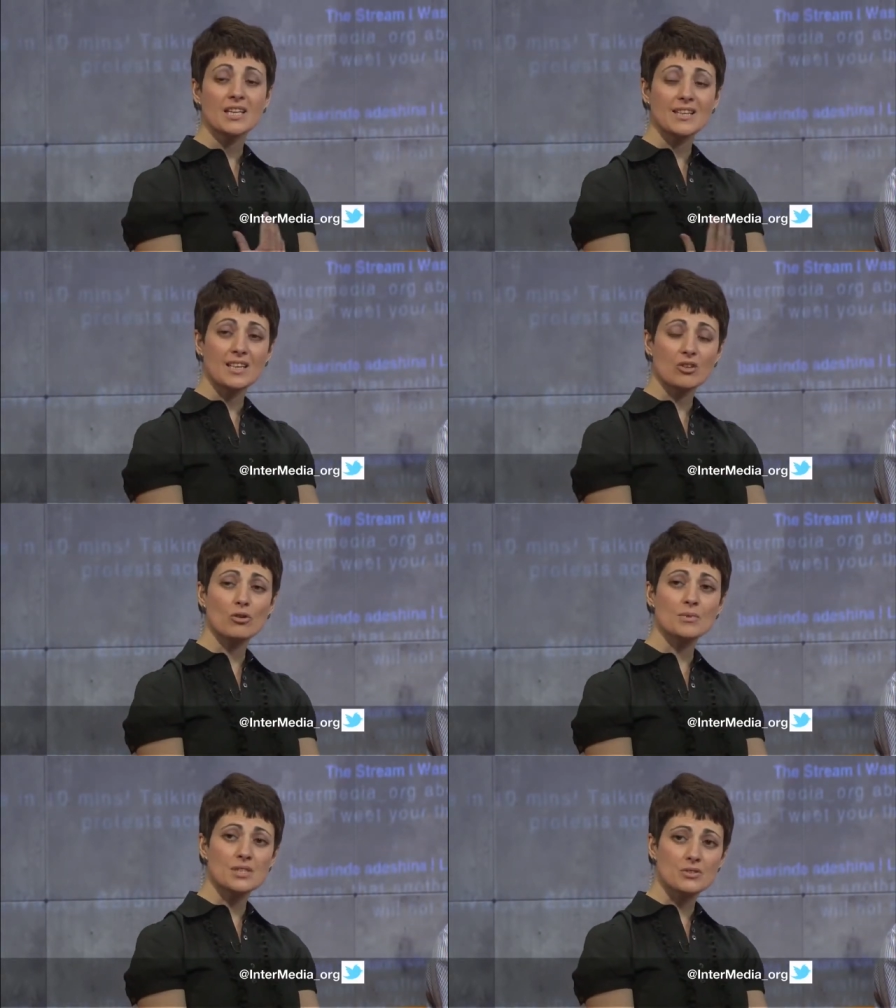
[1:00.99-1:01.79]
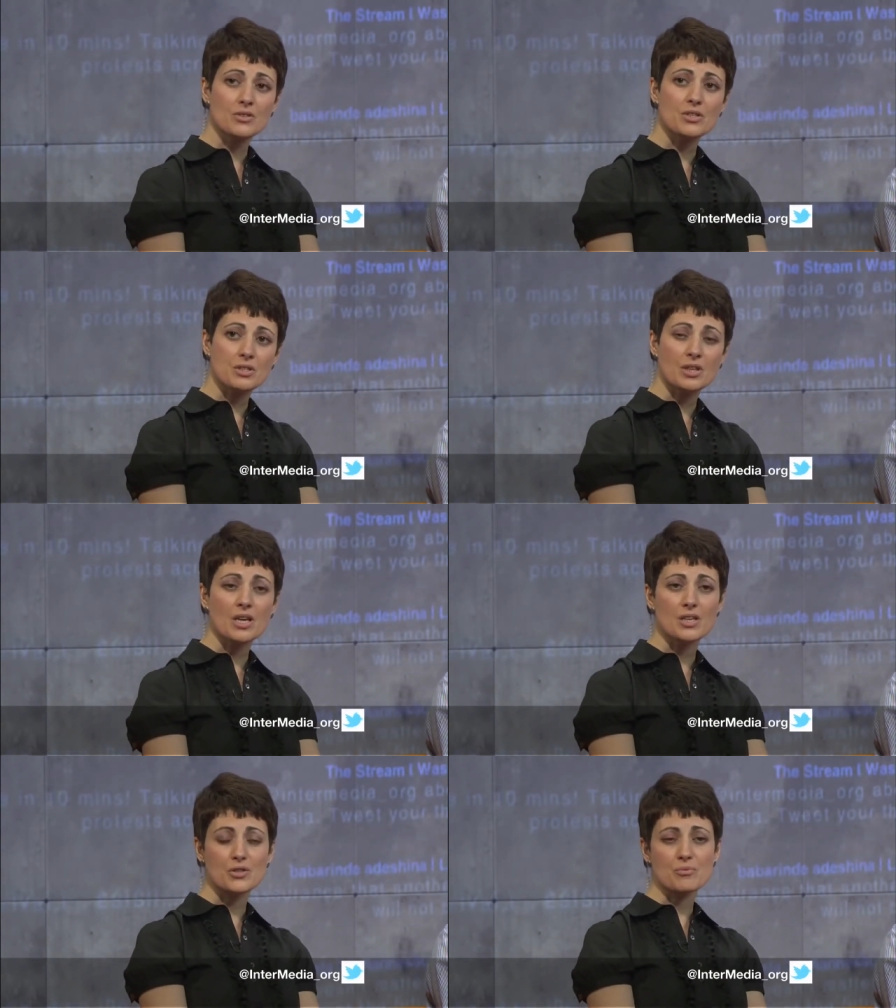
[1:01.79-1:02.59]
The economic situation,
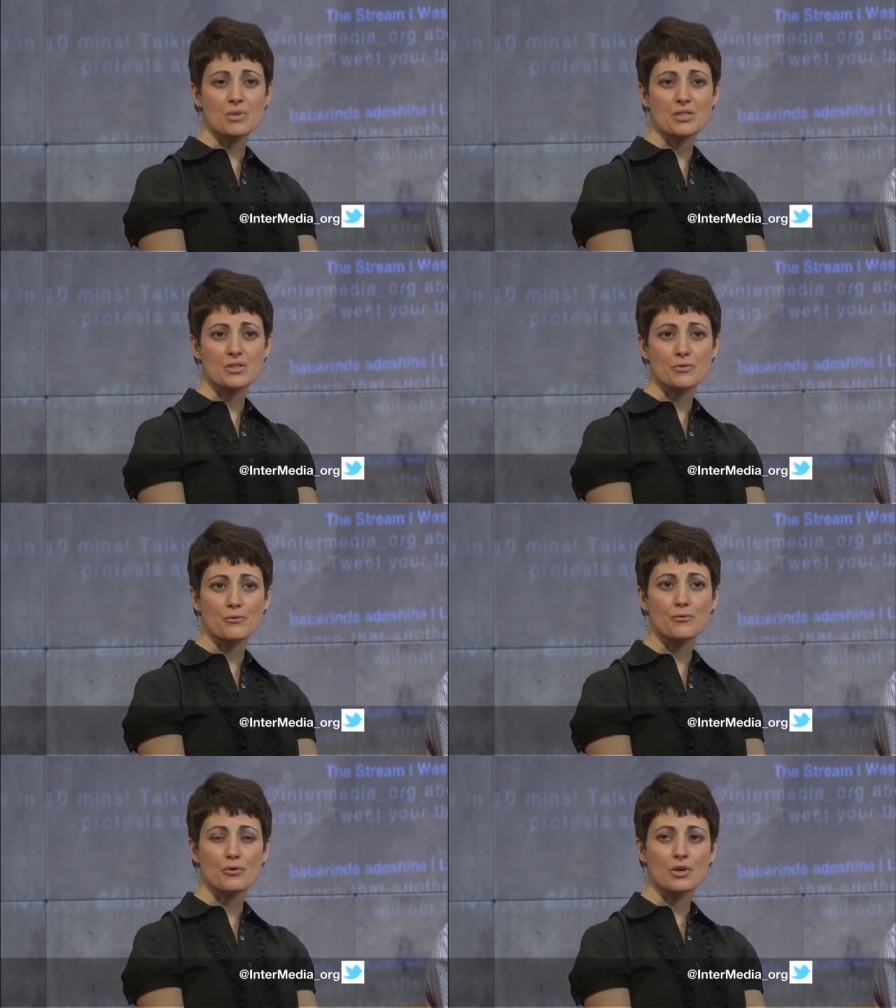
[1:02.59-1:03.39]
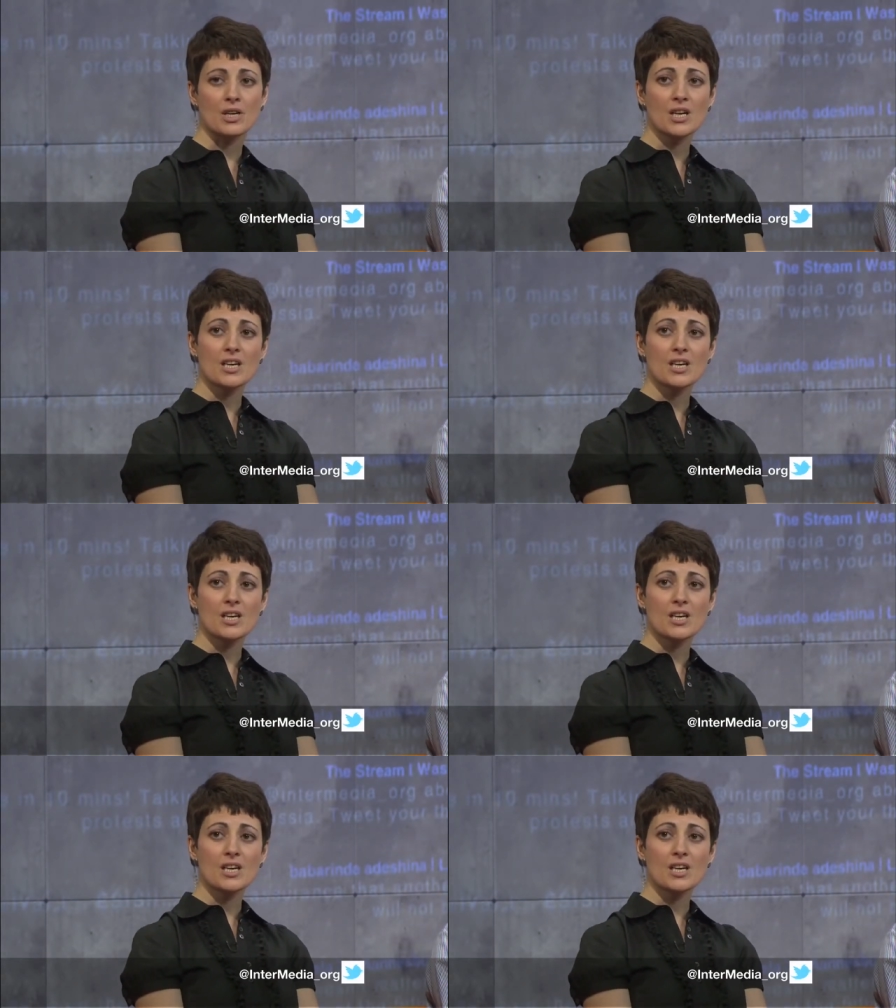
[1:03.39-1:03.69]
as you mentioned, for